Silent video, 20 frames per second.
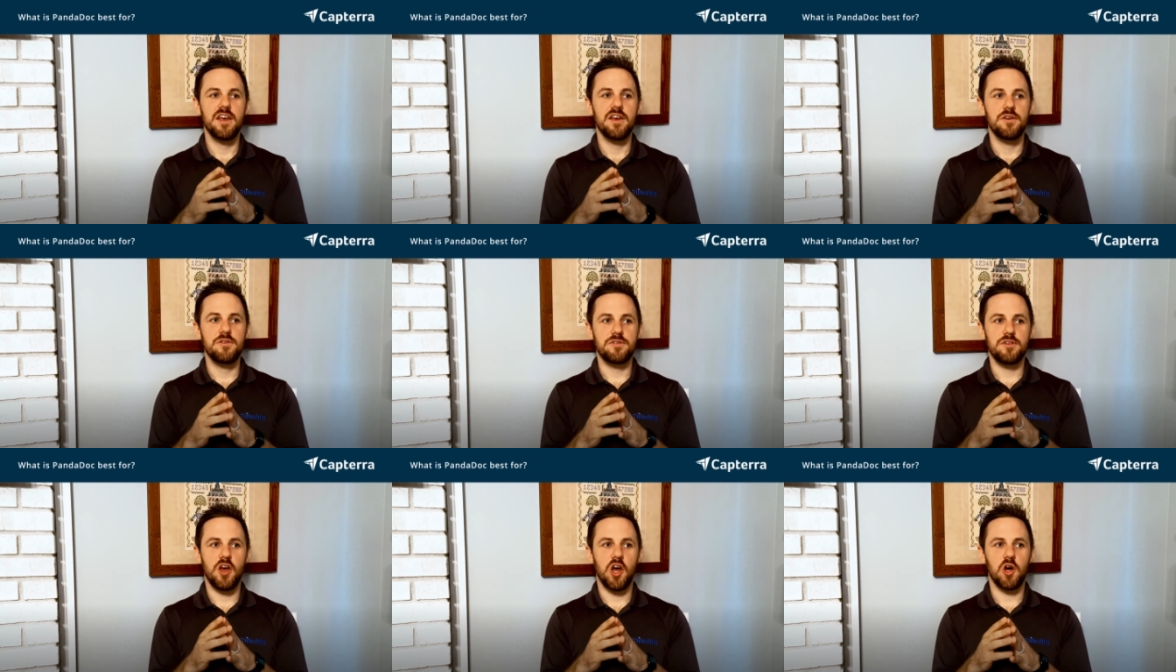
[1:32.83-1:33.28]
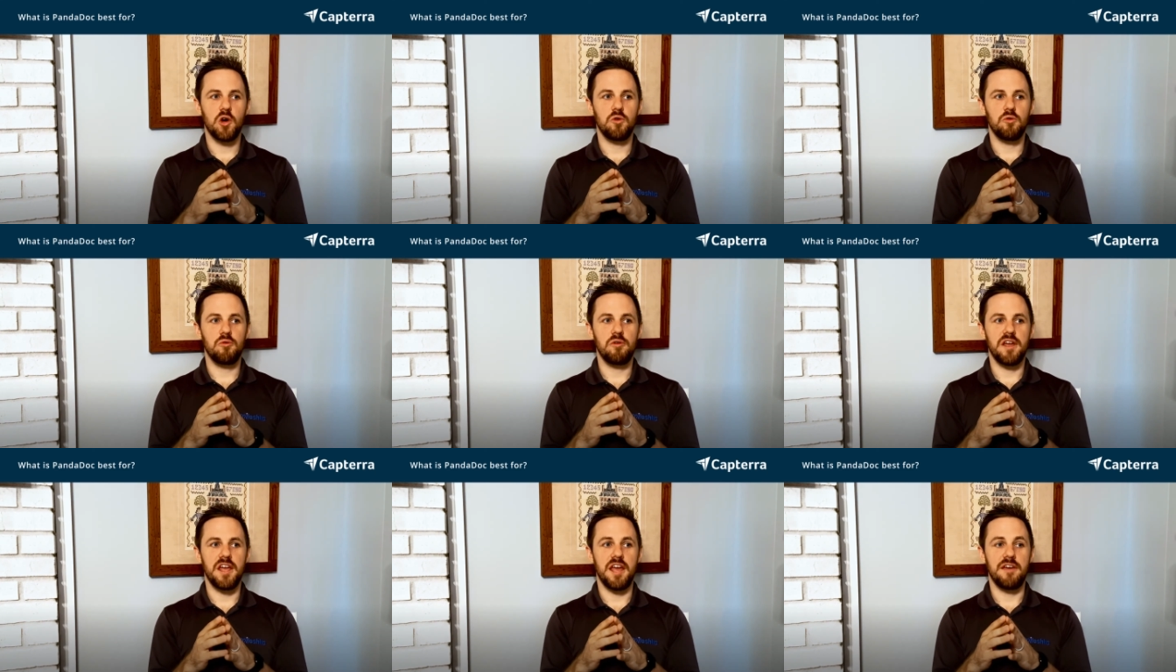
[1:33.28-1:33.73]

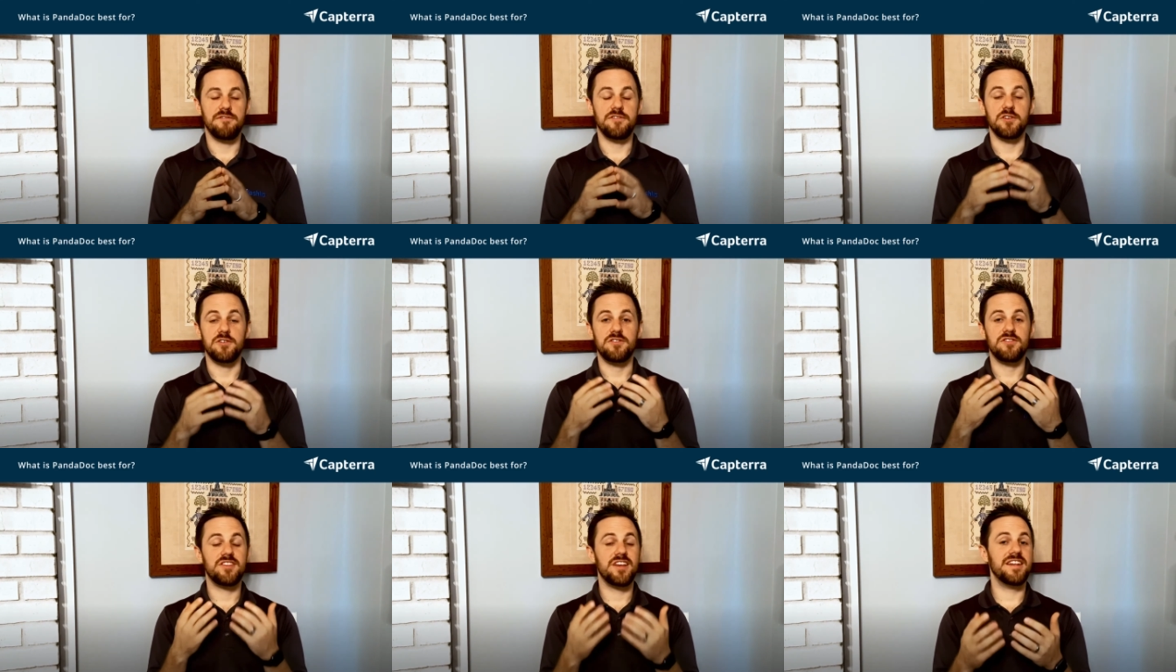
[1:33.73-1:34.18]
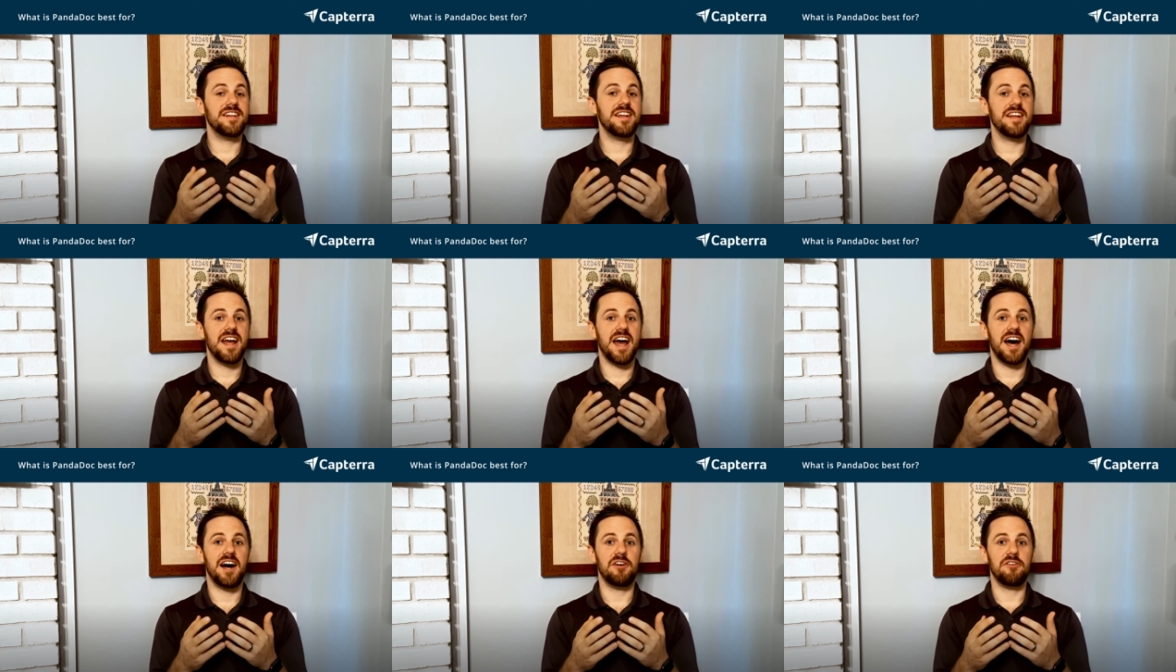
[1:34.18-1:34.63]
So if you're
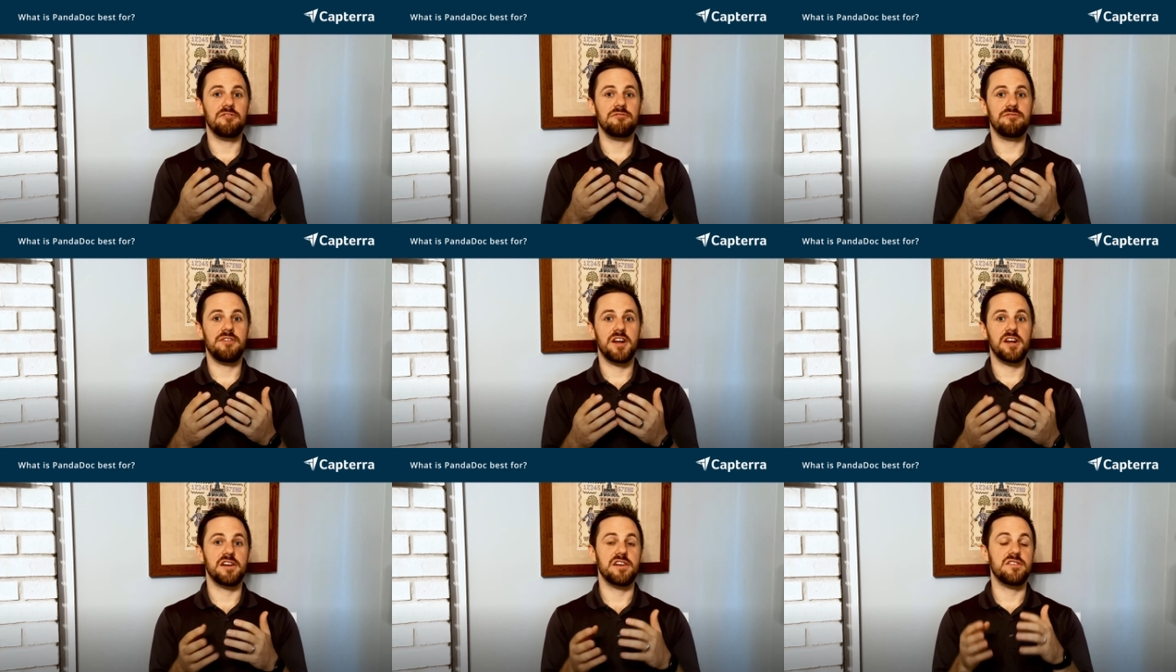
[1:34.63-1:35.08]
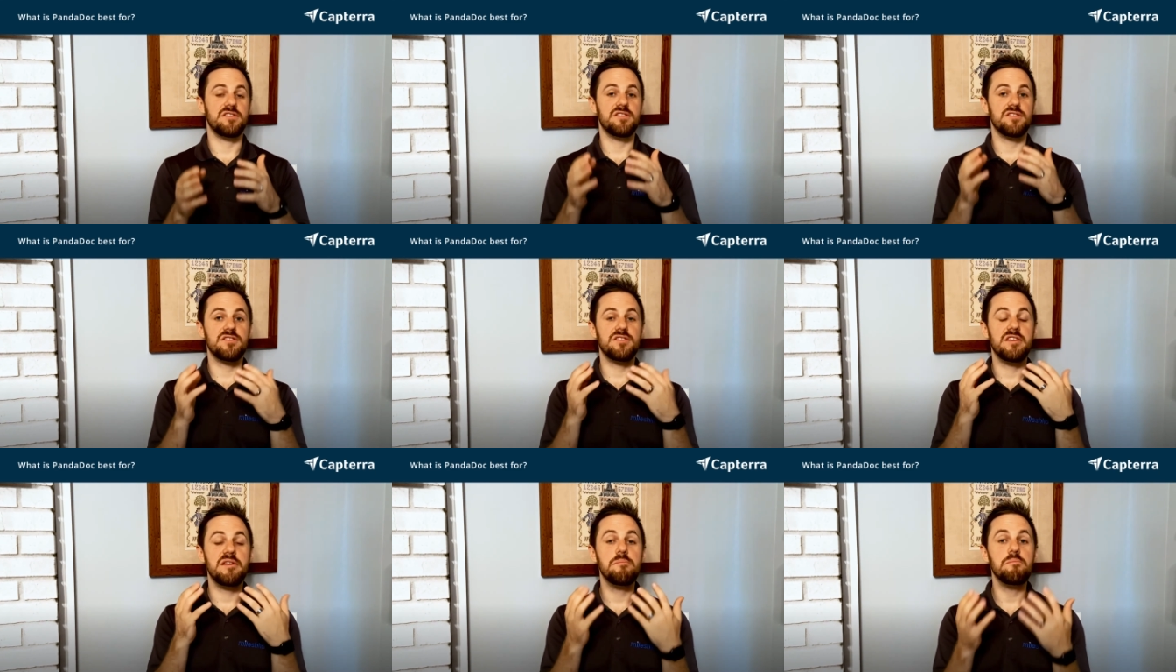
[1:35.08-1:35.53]
sending out very
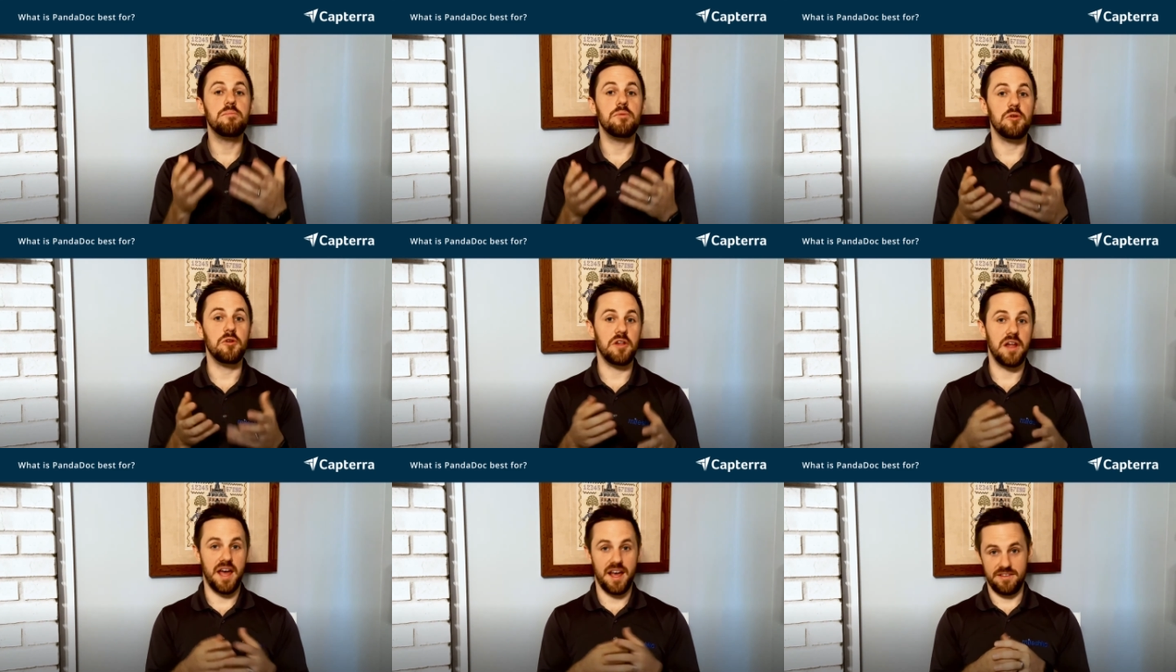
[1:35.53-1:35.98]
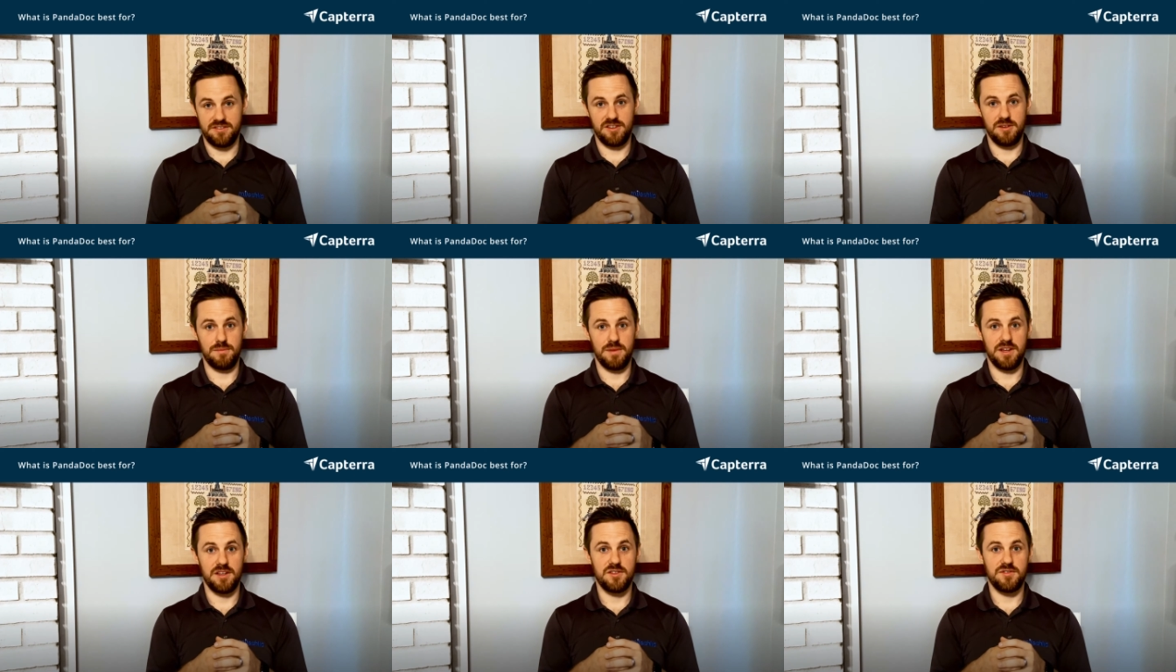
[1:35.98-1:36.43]
simple
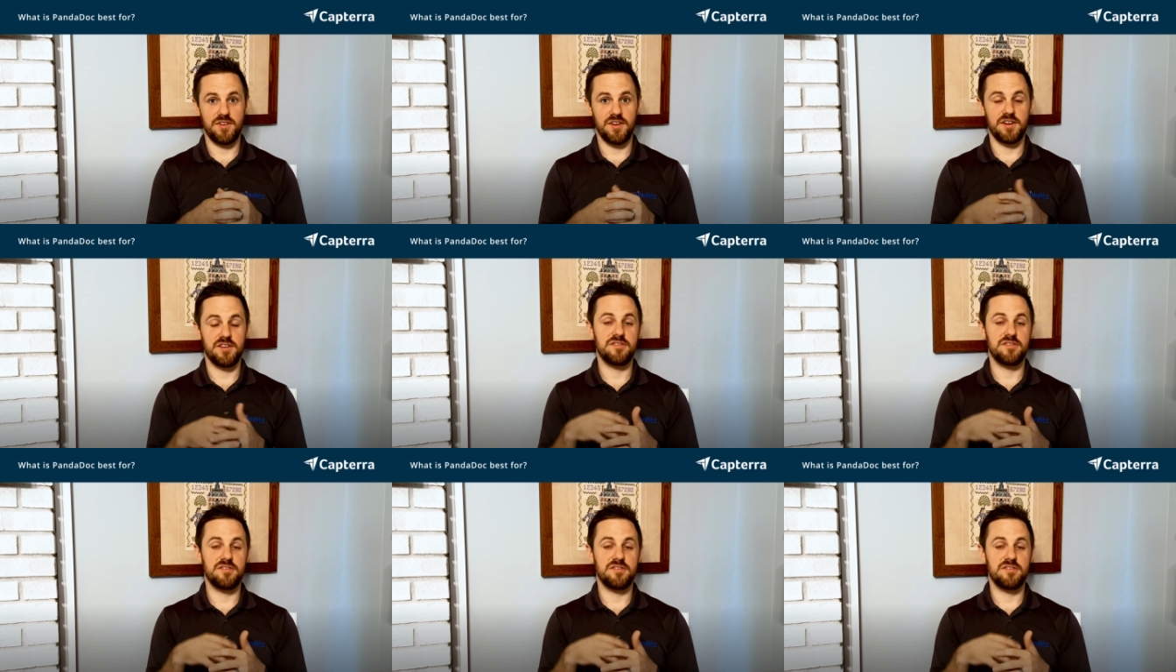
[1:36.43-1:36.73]
estimates, very